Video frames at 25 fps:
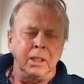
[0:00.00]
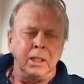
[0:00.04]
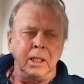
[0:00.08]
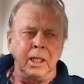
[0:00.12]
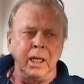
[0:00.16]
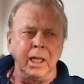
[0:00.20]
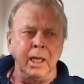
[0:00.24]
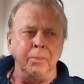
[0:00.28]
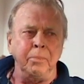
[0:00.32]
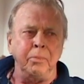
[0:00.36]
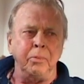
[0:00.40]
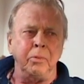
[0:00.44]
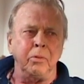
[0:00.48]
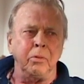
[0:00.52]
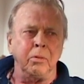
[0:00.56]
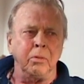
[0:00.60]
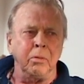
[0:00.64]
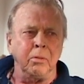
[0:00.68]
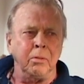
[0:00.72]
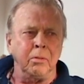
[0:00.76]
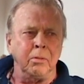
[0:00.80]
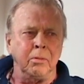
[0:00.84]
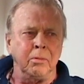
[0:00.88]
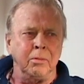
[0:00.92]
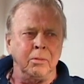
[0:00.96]
leaps,
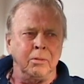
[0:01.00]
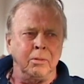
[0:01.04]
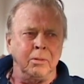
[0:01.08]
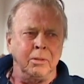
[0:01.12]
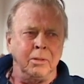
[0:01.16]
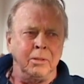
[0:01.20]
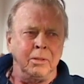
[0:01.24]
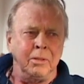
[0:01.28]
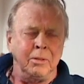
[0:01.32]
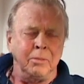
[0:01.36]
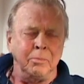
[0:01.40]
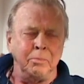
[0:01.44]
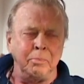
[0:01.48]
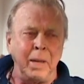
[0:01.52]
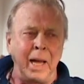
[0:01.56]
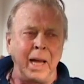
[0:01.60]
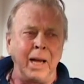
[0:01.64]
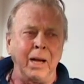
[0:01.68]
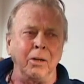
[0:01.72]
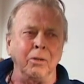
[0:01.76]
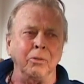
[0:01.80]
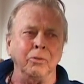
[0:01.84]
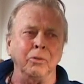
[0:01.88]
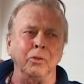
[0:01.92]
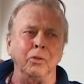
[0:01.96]

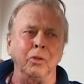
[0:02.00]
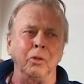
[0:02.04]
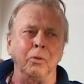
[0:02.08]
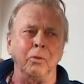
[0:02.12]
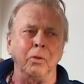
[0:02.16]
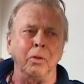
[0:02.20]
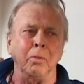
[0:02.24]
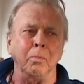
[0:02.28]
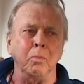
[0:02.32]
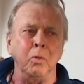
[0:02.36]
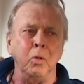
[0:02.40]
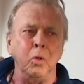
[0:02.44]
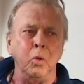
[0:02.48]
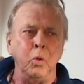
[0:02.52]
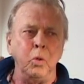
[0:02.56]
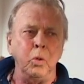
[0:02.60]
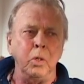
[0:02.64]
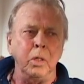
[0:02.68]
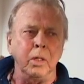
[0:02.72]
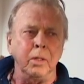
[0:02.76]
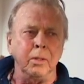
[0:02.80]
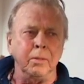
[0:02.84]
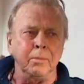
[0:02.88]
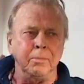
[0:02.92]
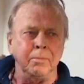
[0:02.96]
bounds over the moon.
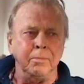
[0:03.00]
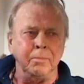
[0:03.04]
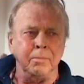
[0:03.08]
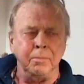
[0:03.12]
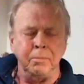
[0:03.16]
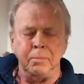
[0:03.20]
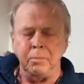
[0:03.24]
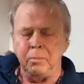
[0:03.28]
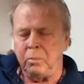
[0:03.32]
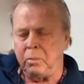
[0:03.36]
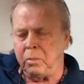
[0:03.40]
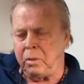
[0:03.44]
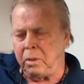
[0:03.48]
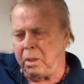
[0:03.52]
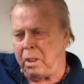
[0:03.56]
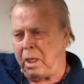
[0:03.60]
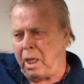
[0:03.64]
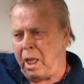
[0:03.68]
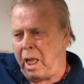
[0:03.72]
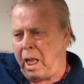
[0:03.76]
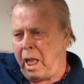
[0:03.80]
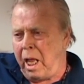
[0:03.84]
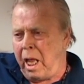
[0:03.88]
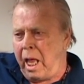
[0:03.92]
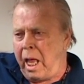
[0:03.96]

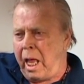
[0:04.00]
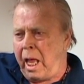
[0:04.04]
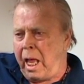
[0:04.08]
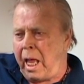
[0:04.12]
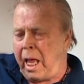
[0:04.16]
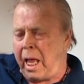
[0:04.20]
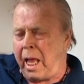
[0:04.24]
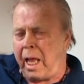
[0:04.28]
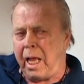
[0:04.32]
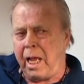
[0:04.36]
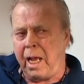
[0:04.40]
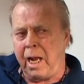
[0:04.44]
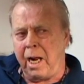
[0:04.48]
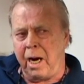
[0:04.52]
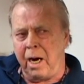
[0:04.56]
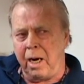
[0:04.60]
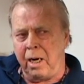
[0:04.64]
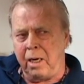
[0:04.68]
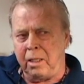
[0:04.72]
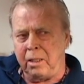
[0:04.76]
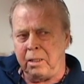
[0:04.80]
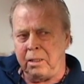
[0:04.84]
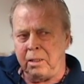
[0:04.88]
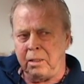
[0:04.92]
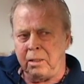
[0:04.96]
Now you do
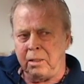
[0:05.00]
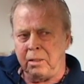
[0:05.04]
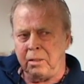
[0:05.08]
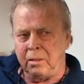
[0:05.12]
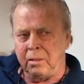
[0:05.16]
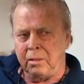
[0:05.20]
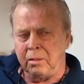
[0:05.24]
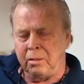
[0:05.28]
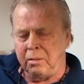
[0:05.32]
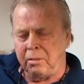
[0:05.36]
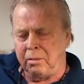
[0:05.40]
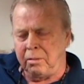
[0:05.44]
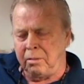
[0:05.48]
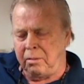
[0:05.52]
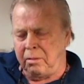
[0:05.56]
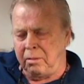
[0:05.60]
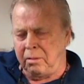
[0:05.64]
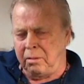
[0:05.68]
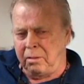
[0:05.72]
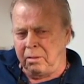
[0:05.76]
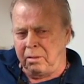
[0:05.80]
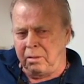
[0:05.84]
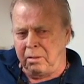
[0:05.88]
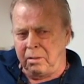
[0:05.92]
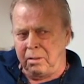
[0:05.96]
give
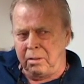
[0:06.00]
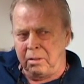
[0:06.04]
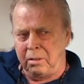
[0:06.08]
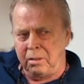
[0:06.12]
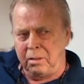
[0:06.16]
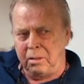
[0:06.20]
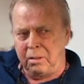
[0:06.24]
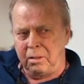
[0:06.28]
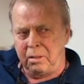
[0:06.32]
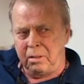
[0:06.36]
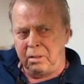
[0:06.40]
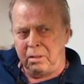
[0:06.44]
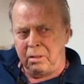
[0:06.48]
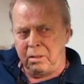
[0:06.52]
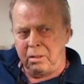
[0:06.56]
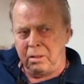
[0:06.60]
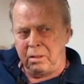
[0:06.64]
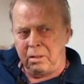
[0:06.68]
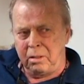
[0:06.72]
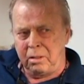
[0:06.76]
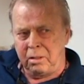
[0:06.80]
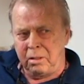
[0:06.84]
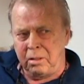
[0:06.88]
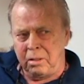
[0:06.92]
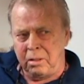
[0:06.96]
a Thomas
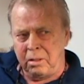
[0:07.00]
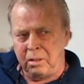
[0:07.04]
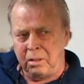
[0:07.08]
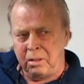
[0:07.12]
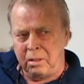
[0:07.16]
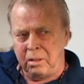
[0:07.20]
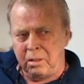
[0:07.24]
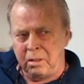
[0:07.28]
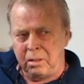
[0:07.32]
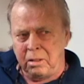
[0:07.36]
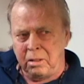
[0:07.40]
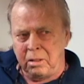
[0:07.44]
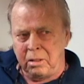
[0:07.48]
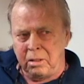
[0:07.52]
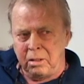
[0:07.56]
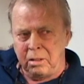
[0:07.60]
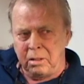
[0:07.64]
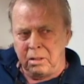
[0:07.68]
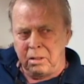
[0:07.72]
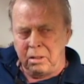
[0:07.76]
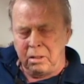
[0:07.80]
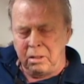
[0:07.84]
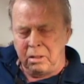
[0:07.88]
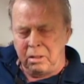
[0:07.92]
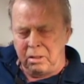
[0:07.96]
Boyle
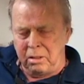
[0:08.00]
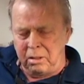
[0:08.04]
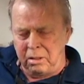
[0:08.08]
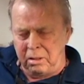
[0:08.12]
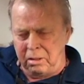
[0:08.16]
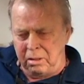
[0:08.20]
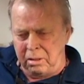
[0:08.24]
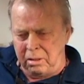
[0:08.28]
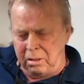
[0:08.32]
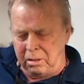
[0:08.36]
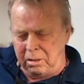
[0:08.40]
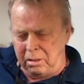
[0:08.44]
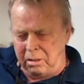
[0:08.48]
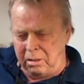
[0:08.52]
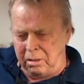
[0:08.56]
Award